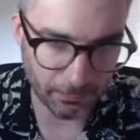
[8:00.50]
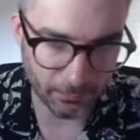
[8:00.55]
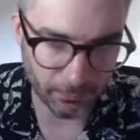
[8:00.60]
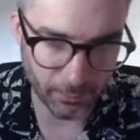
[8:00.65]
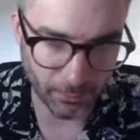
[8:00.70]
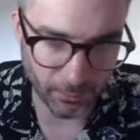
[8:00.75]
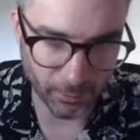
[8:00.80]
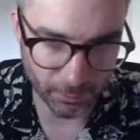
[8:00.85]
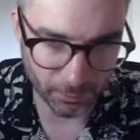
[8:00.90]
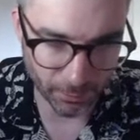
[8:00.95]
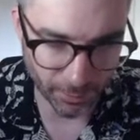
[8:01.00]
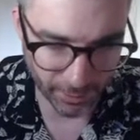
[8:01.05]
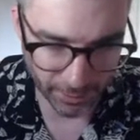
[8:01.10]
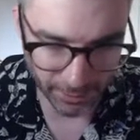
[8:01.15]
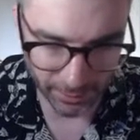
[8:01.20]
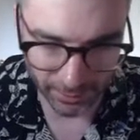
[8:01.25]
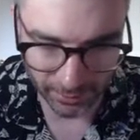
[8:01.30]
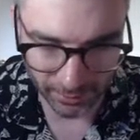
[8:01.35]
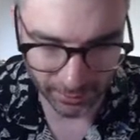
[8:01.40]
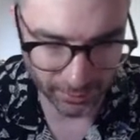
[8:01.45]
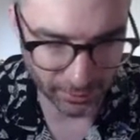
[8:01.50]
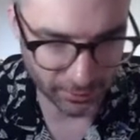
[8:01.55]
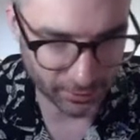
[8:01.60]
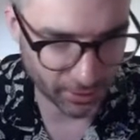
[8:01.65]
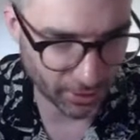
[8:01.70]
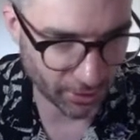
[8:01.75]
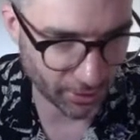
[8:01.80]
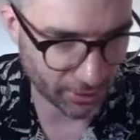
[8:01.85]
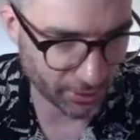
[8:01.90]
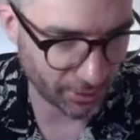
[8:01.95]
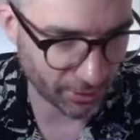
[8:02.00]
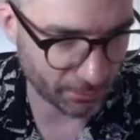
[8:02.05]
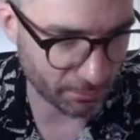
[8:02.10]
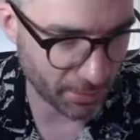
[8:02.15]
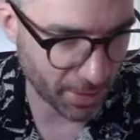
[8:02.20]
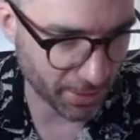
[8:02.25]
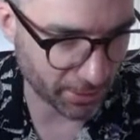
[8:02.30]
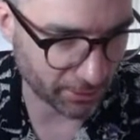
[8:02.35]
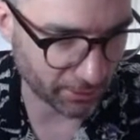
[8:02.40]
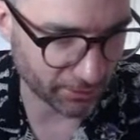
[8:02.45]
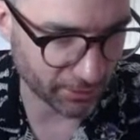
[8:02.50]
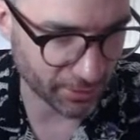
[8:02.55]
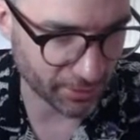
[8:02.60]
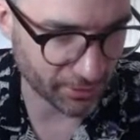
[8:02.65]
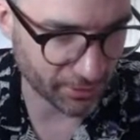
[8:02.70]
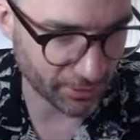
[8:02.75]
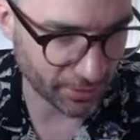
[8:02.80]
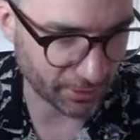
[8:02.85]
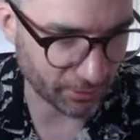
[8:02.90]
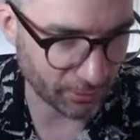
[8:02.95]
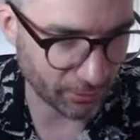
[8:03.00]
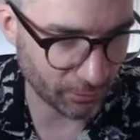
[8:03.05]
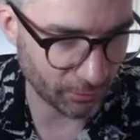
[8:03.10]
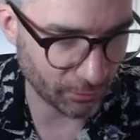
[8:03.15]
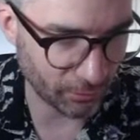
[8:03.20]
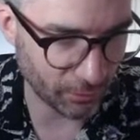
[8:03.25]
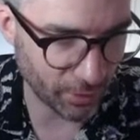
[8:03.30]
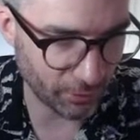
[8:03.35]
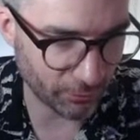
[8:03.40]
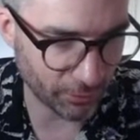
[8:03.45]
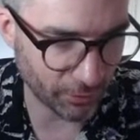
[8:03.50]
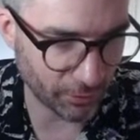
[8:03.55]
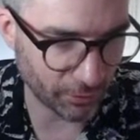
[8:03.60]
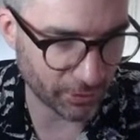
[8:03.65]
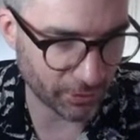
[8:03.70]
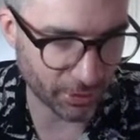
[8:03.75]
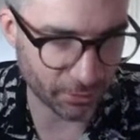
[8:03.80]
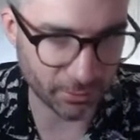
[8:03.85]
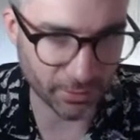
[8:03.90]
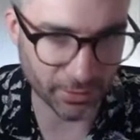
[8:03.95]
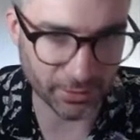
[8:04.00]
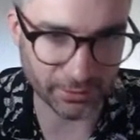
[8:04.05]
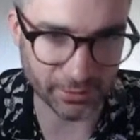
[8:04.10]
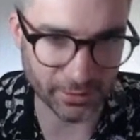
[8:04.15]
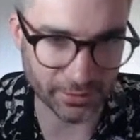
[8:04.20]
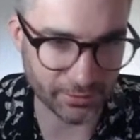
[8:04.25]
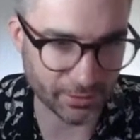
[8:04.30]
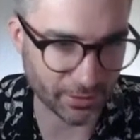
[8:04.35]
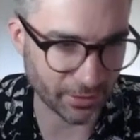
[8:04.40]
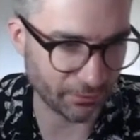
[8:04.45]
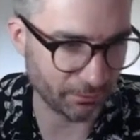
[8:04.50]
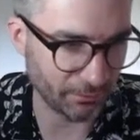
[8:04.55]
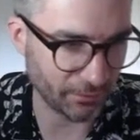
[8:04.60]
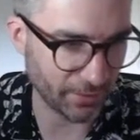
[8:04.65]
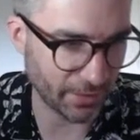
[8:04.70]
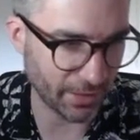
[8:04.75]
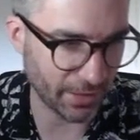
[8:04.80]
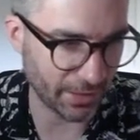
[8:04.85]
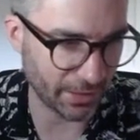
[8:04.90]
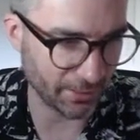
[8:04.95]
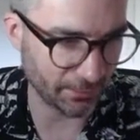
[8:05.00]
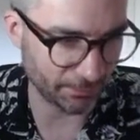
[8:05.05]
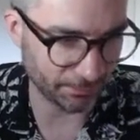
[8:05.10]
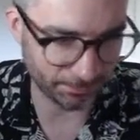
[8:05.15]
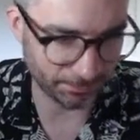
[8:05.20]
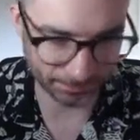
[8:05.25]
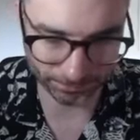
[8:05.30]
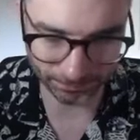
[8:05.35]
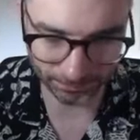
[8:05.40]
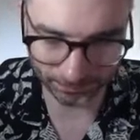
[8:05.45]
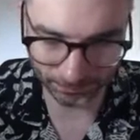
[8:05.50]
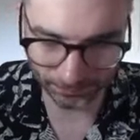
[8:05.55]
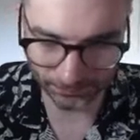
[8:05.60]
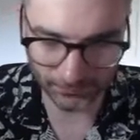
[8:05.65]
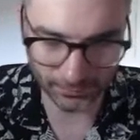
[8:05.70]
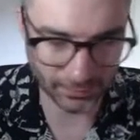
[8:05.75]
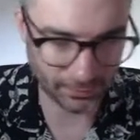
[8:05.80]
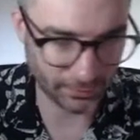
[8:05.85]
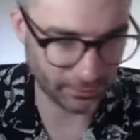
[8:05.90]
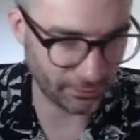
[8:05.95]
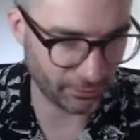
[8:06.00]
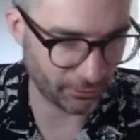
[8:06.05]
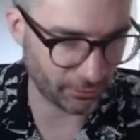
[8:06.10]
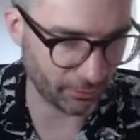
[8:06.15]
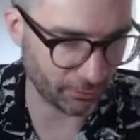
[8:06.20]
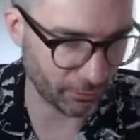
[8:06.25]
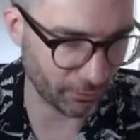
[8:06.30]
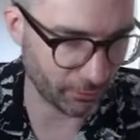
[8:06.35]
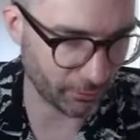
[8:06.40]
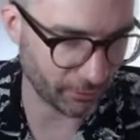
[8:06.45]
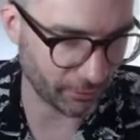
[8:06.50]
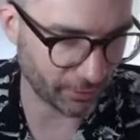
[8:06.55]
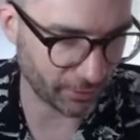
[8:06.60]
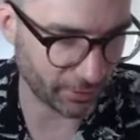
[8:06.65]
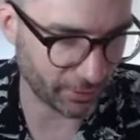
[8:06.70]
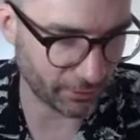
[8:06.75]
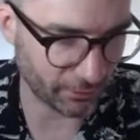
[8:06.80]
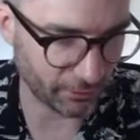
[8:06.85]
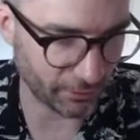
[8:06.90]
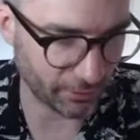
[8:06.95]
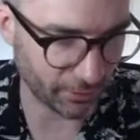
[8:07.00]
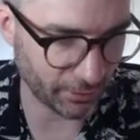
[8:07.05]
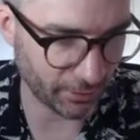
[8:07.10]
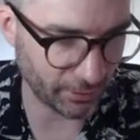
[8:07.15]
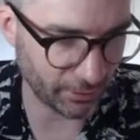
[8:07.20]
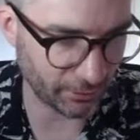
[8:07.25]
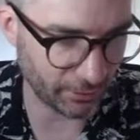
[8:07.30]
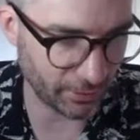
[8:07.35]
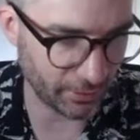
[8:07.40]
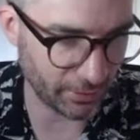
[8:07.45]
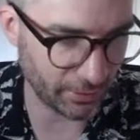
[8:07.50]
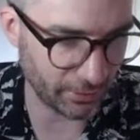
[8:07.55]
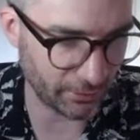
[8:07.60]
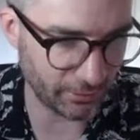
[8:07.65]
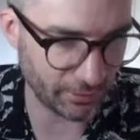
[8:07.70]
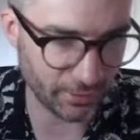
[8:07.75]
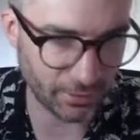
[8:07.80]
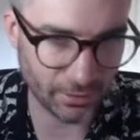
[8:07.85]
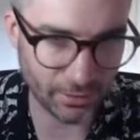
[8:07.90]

we want to bring in a dark metal detail. Where have we got a dark metal detail? Here. So if I rotate that 390 degrees,